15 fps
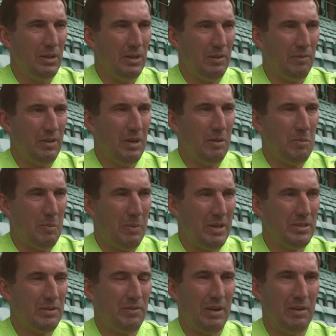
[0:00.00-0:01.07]
if they are
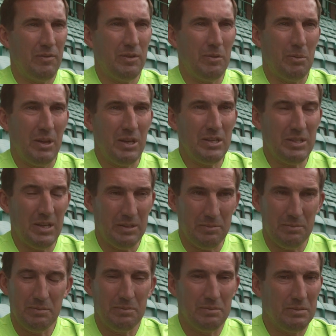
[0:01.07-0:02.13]
prepared to fight for the place,
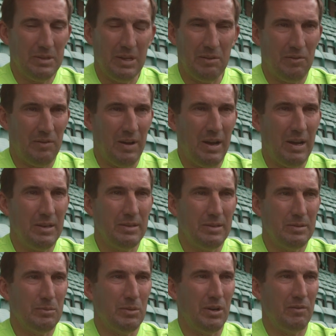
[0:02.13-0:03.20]
then fine.
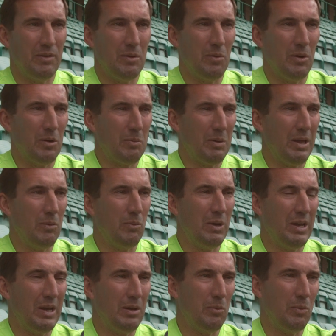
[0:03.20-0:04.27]
But if they want to play
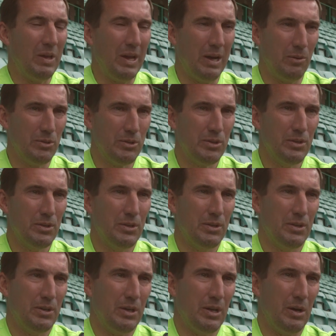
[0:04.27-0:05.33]
week in and week out,
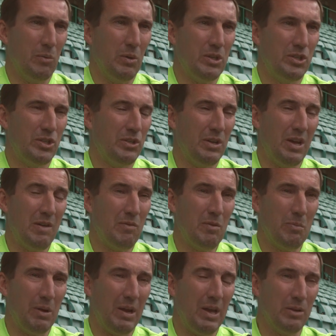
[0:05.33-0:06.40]
which every
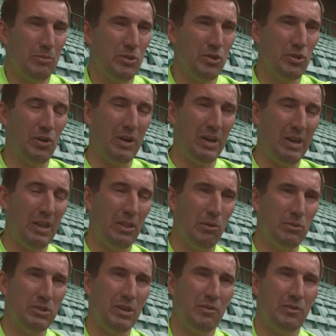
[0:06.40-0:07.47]
player, I'm sure, and they're
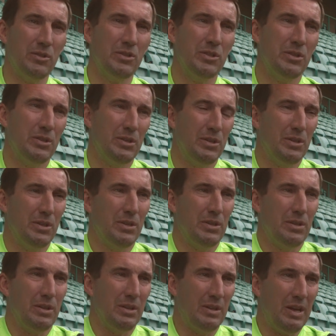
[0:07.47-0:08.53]
no different,
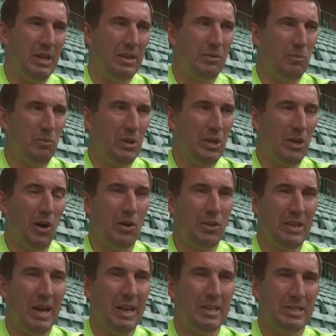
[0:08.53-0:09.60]
then we
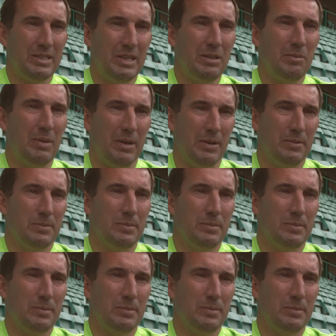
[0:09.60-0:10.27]
can't guarantee them that.